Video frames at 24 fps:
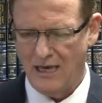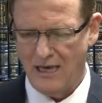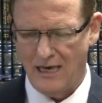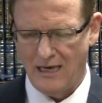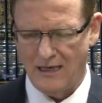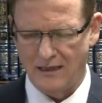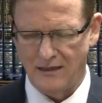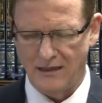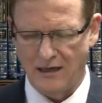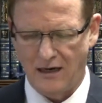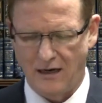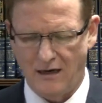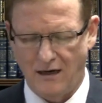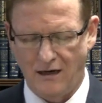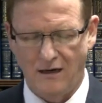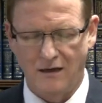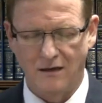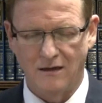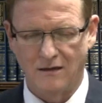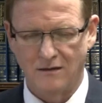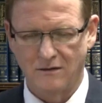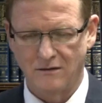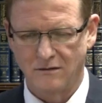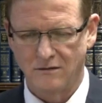and a
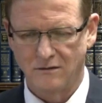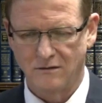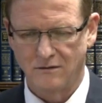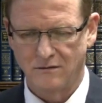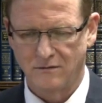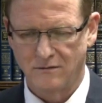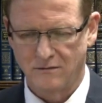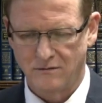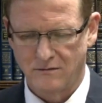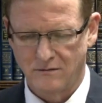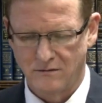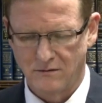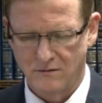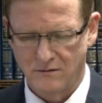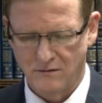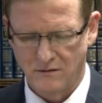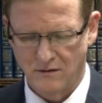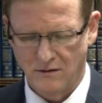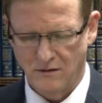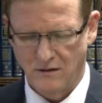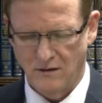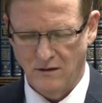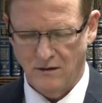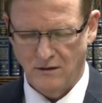hart,
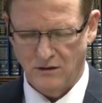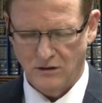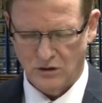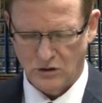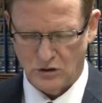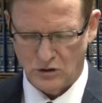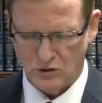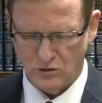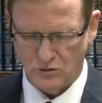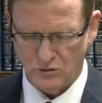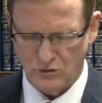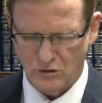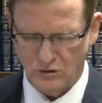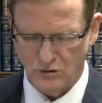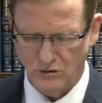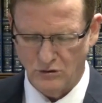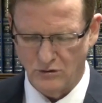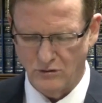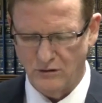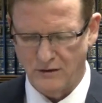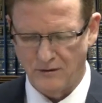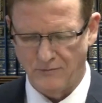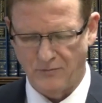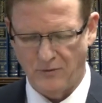so
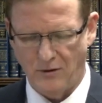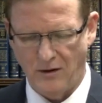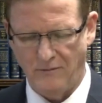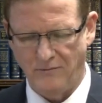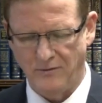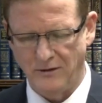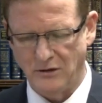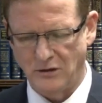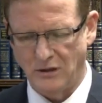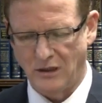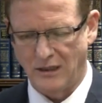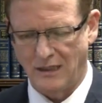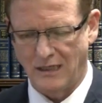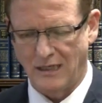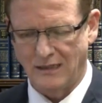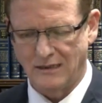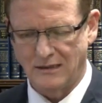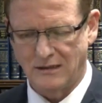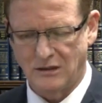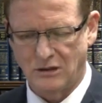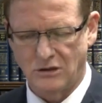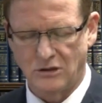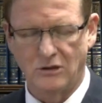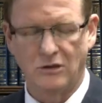too the prohibition
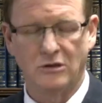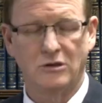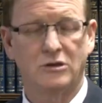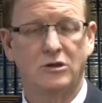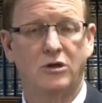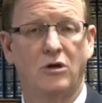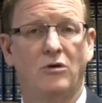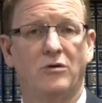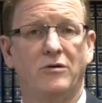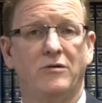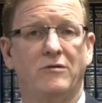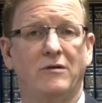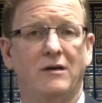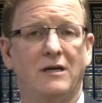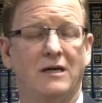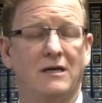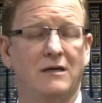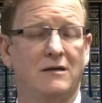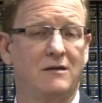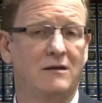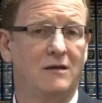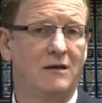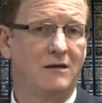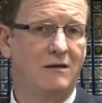against
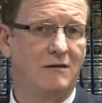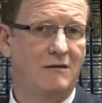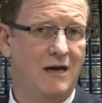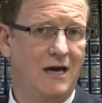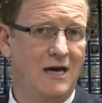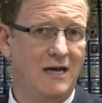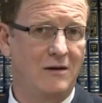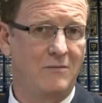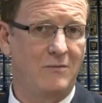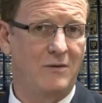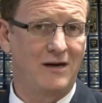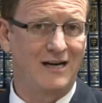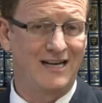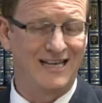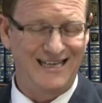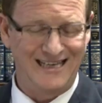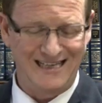slaughtering animal